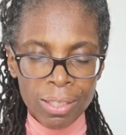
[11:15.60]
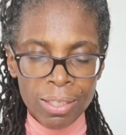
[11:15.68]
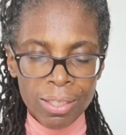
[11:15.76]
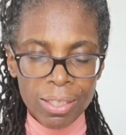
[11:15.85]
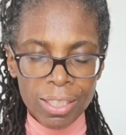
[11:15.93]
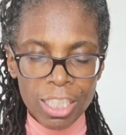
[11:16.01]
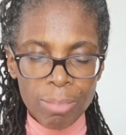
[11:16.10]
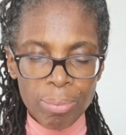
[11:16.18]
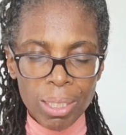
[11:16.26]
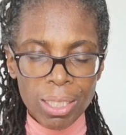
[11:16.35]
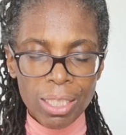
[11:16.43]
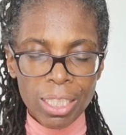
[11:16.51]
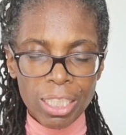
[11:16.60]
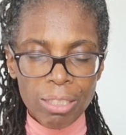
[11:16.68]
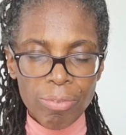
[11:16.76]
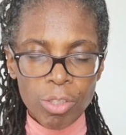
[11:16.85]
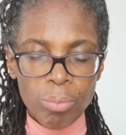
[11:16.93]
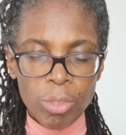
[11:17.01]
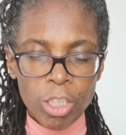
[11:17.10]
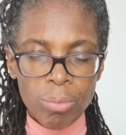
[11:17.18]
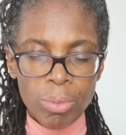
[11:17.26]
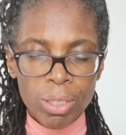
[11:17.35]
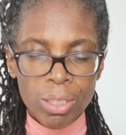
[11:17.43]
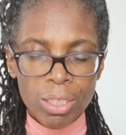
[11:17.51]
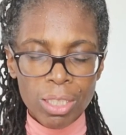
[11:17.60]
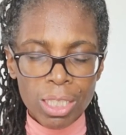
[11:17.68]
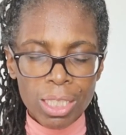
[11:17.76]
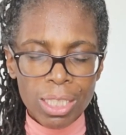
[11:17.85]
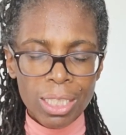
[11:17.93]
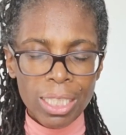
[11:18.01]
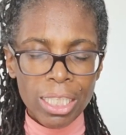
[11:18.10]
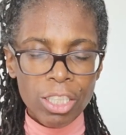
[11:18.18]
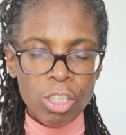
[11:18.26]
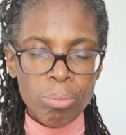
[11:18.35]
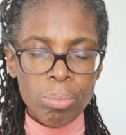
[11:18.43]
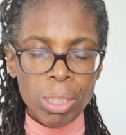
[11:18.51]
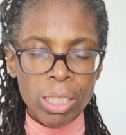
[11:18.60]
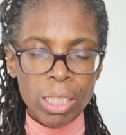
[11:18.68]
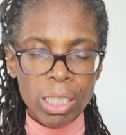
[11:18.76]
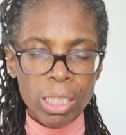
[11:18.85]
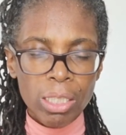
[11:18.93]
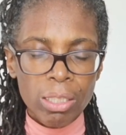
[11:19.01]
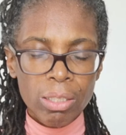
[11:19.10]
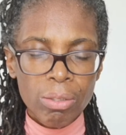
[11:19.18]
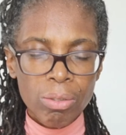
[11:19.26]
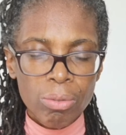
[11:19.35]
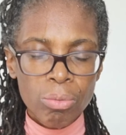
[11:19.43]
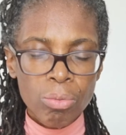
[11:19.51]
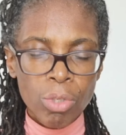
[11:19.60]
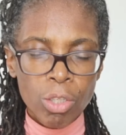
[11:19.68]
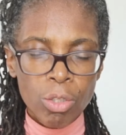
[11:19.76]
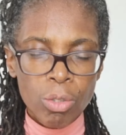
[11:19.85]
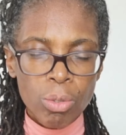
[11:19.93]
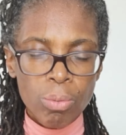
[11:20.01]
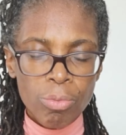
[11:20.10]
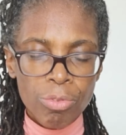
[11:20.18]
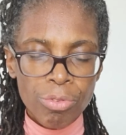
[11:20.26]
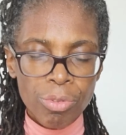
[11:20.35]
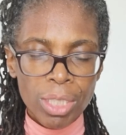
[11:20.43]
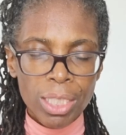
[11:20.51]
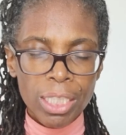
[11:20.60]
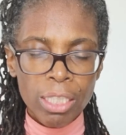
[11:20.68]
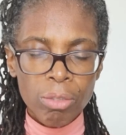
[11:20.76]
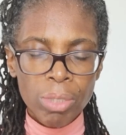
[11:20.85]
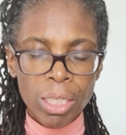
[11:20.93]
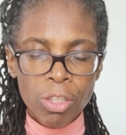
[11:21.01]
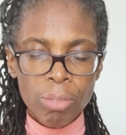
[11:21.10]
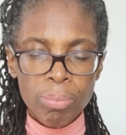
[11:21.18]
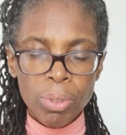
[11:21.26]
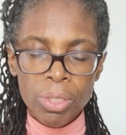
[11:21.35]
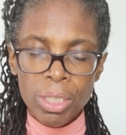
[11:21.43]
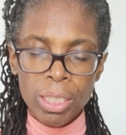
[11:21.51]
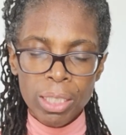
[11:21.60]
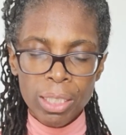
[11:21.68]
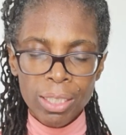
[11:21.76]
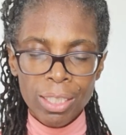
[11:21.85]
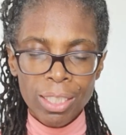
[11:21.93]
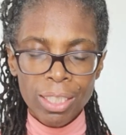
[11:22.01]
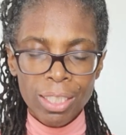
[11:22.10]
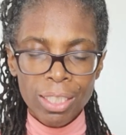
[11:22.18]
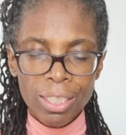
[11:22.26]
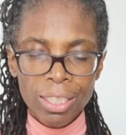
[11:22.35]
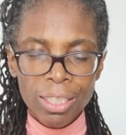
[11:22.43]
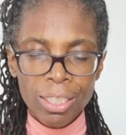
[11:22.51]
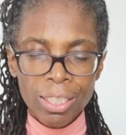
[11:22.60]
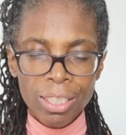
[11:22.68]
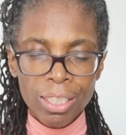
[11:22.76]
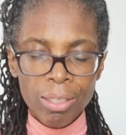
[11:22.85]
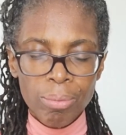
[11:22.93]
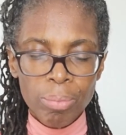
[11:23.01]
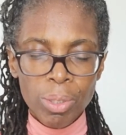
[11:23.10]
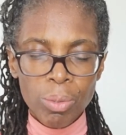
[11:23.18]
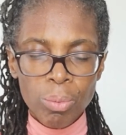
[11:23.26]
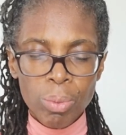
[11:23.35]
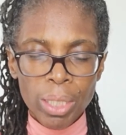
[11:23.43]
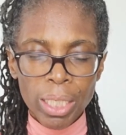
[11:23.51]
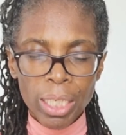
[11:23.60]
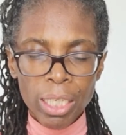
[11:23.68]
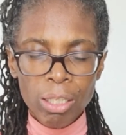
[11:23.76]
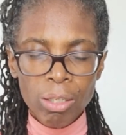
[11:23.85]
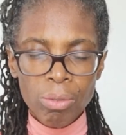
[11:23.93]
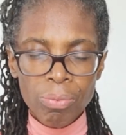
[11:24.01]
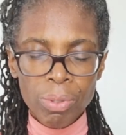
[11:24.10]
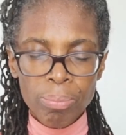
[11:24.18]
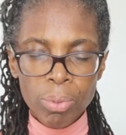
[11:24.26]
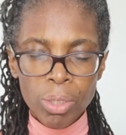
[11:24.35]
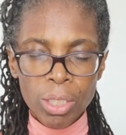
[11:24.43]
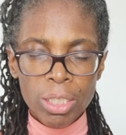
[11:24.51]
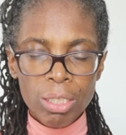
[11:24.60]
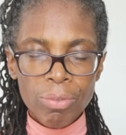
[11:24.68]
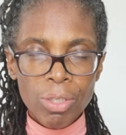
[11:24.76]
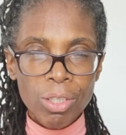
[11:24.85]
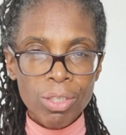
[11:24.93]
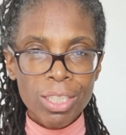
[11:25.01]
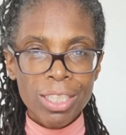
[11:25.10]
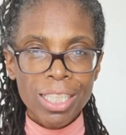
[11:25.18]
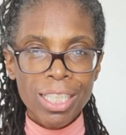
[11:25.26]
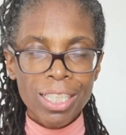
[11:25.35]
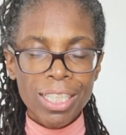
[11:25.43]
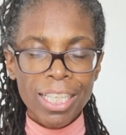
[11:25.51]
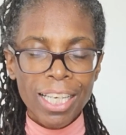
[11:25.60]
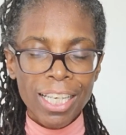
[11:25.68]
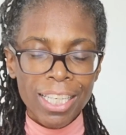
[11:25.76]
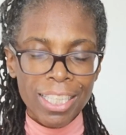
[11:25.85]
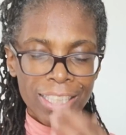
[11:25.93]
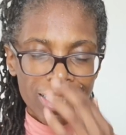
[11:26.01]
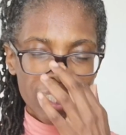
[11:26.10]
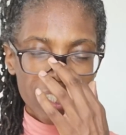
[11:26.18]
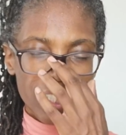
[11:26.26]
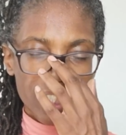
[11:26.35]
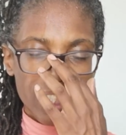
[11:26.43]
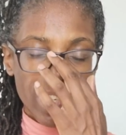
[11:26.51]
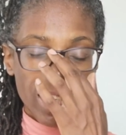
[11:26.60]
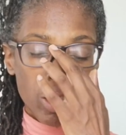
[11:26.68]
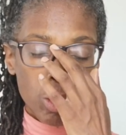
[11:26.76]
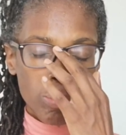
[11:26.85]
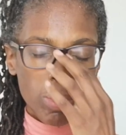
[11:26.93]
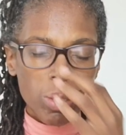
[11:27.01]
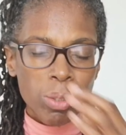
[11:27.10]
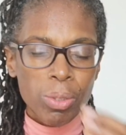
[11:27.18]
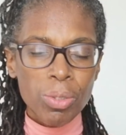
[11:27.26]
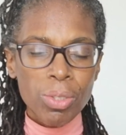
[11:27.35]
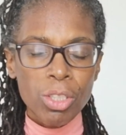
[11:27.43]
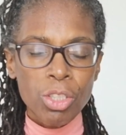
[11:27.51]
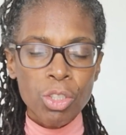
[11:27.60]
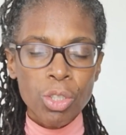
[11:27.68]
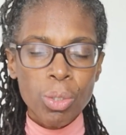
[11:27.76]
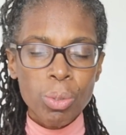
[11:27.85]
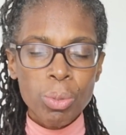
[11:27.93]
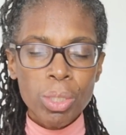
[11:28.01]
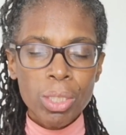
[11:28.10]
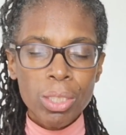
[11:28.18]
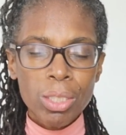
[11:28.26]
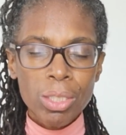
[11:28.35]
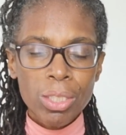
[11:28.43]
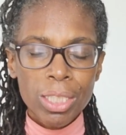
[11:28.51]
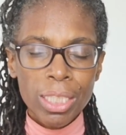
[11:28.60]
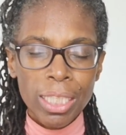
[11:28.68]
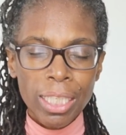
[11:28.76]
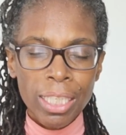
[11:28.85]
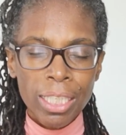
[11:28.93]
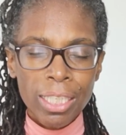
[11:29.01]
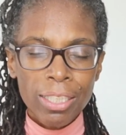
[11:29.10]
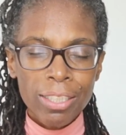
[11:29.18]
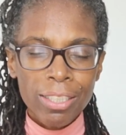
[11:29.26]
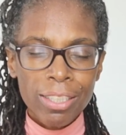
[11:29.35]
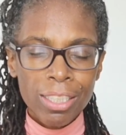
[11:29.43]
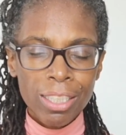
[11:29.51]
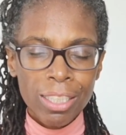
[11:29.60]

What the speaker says: So just spend the next few moments just letting your mind roam freely around the body. Being aware of the points of contact, the hands, the elbows, the shoulders, the ears.